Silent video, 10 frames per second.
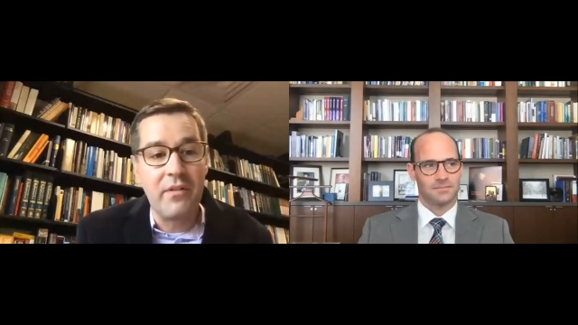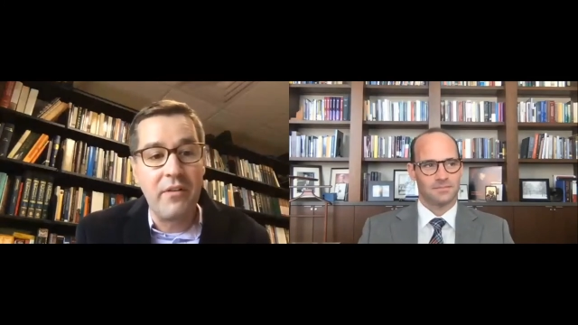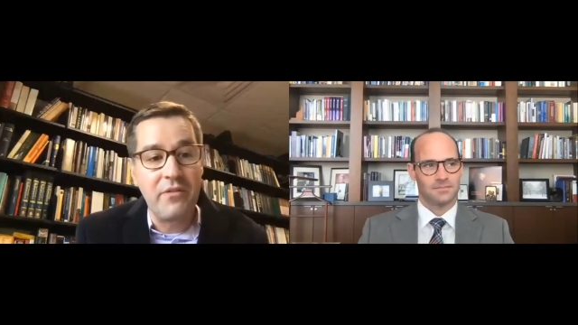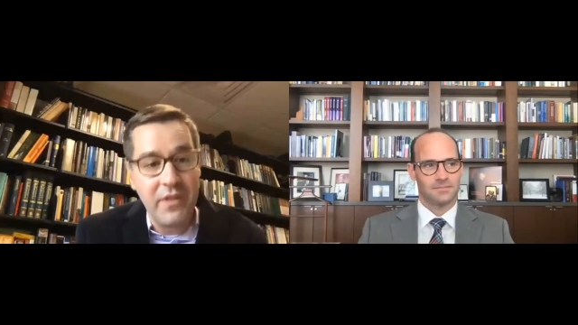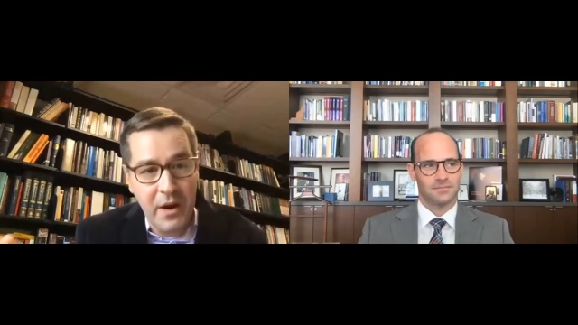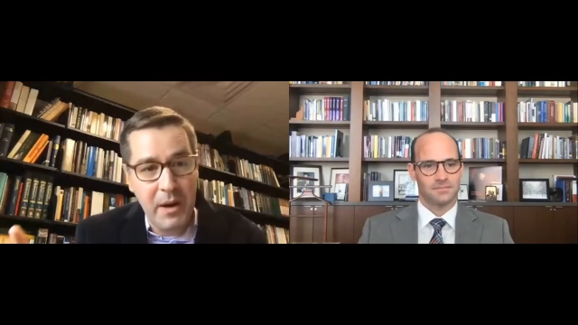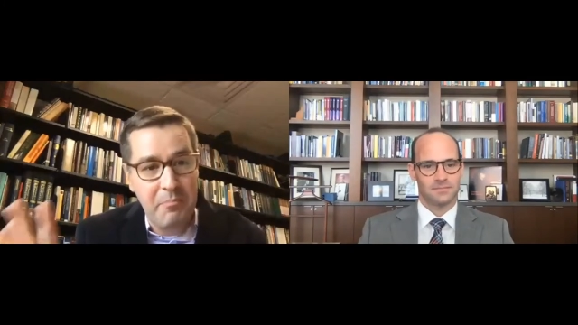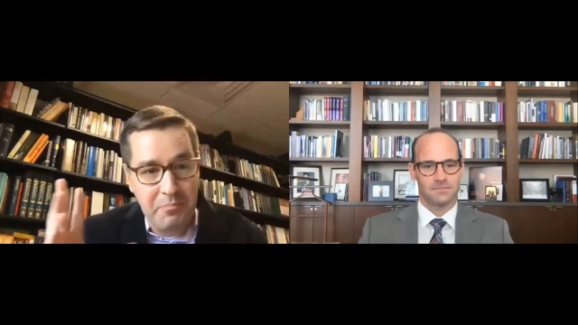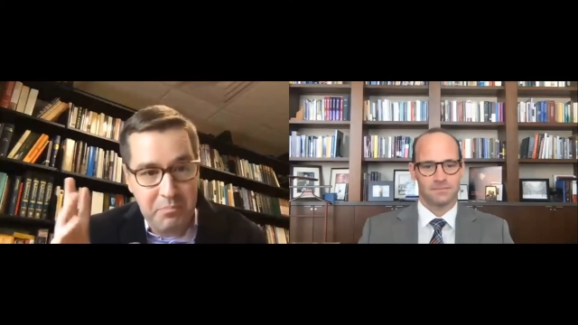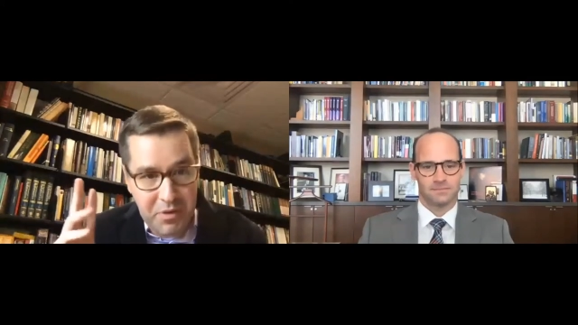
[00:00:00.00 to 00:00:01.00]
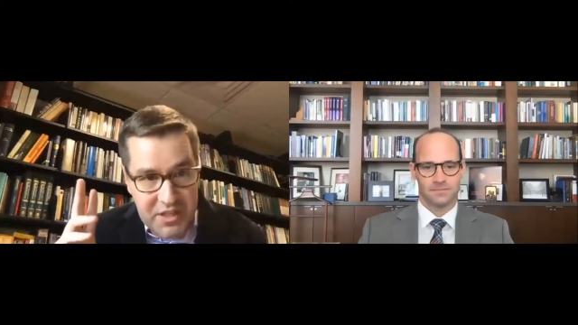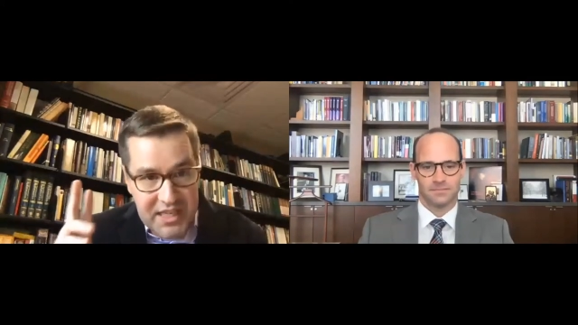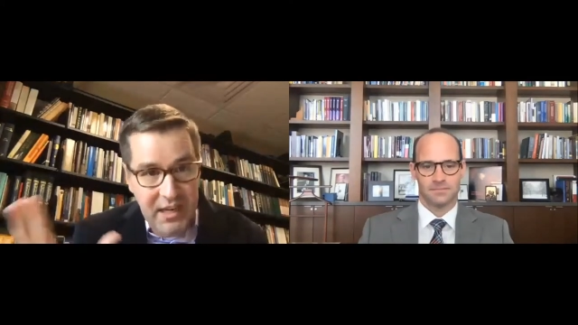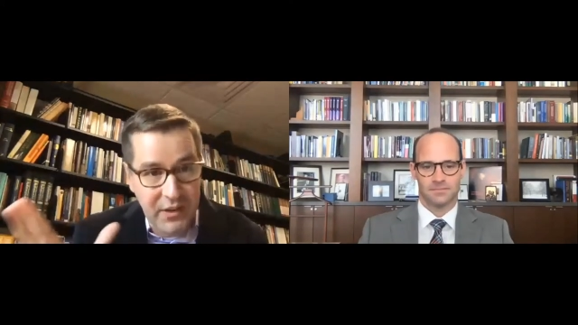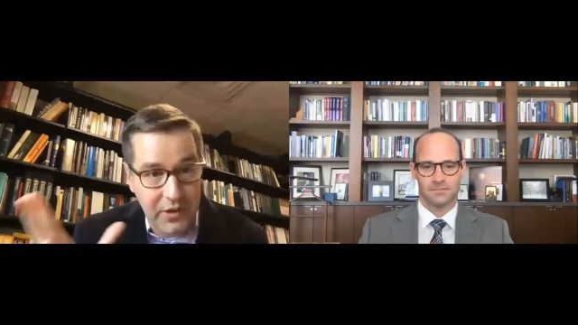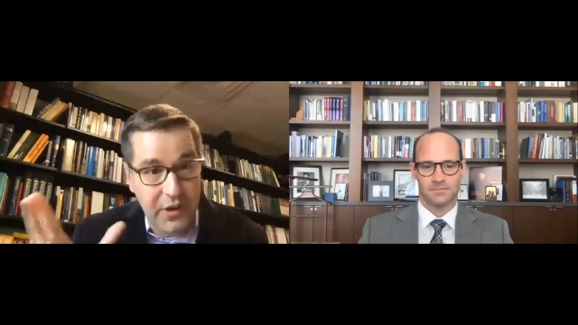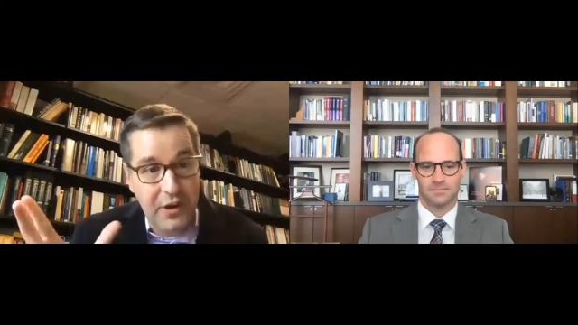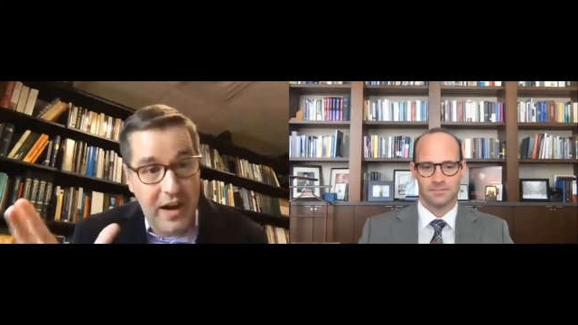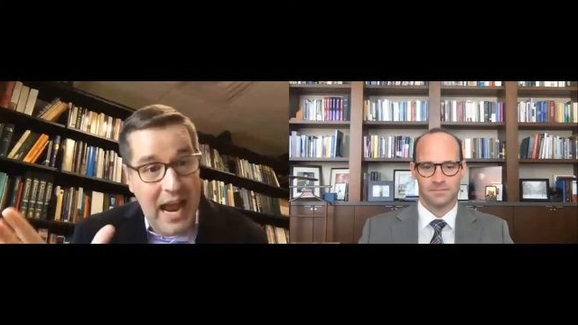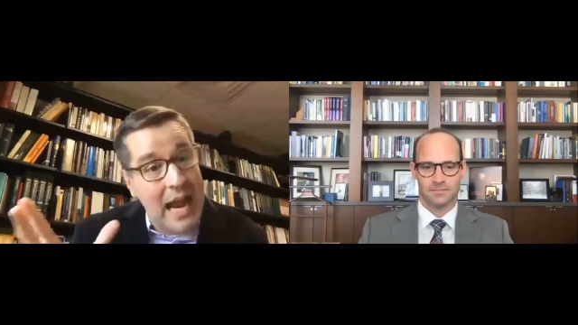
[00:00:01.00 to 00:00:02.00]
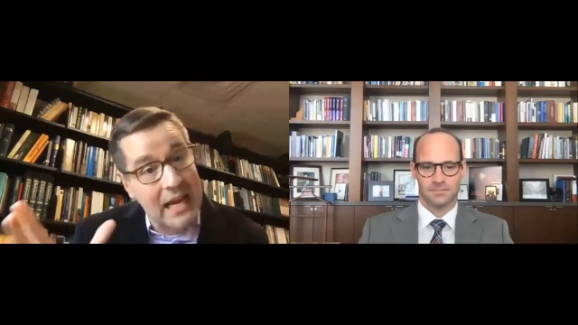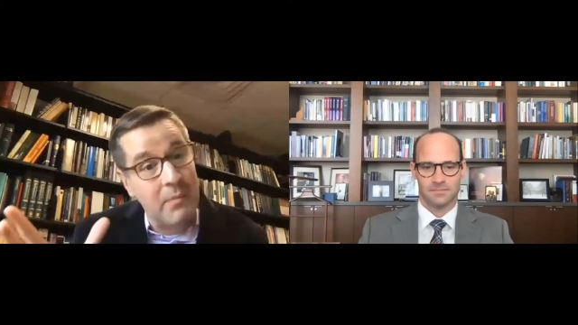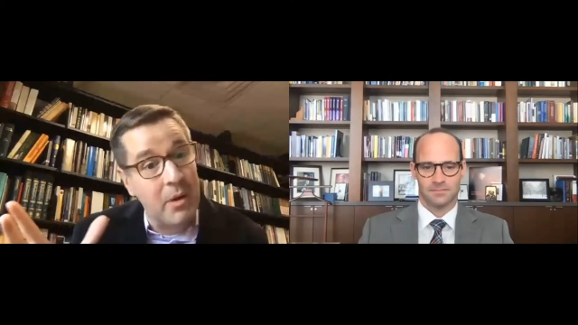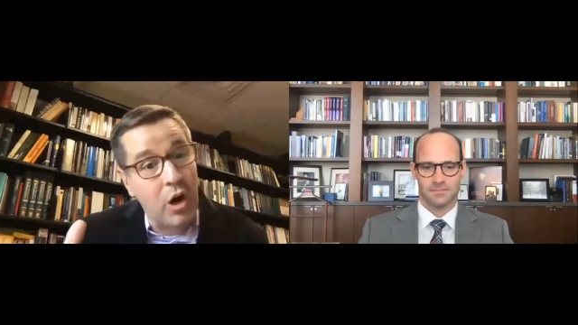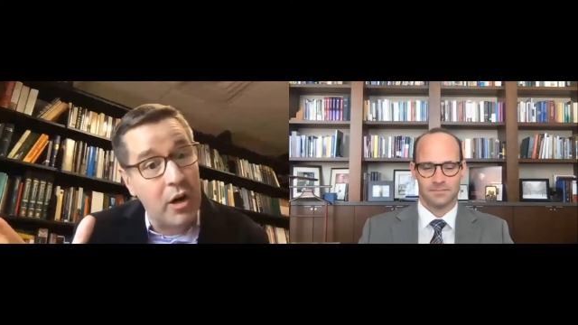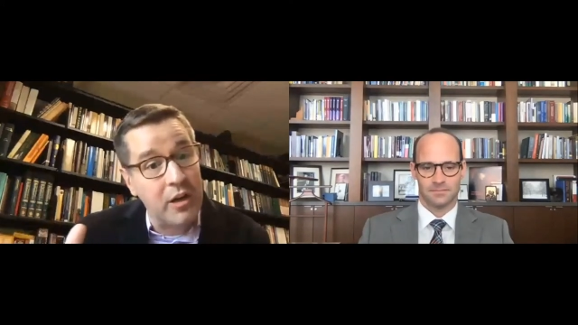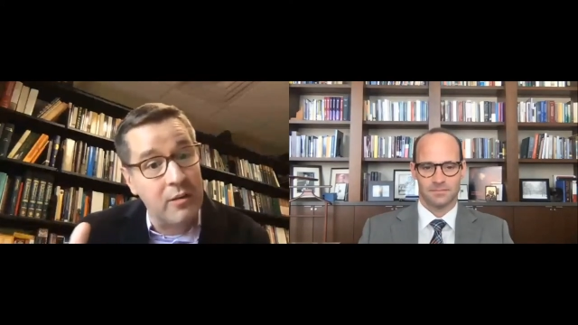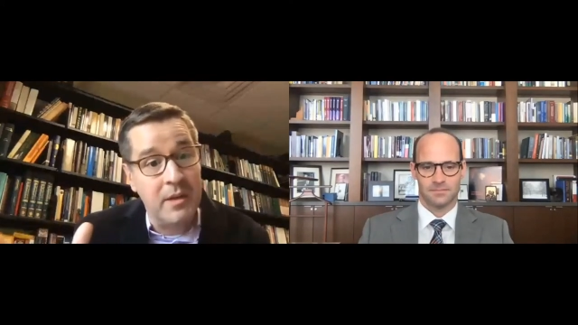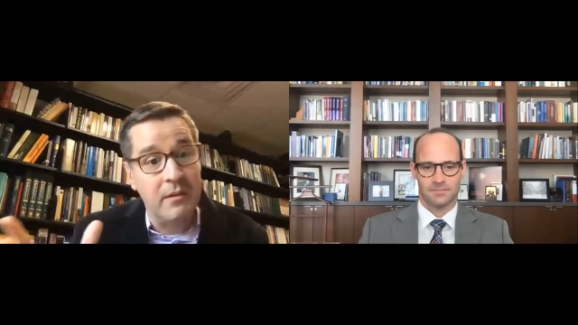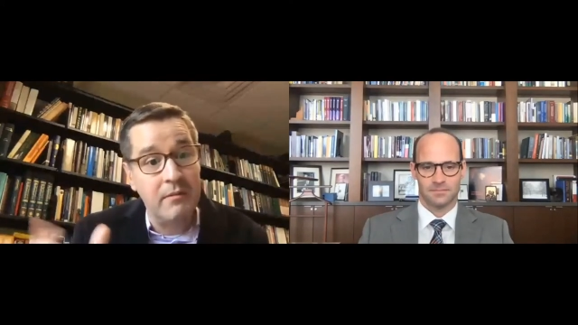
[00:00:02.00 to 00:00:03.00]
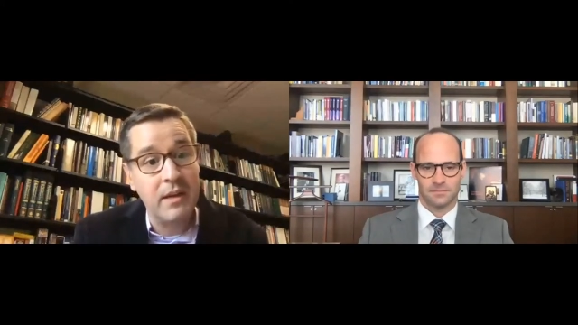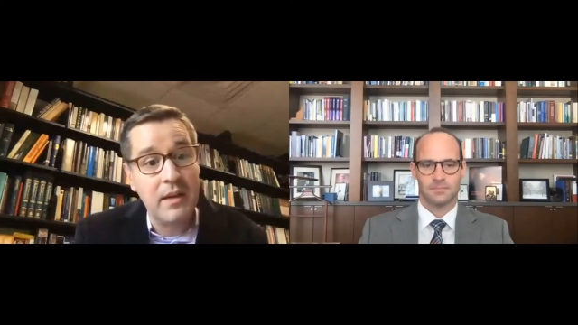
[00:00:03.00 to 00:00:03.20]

Speaker 1: a very particular academic argument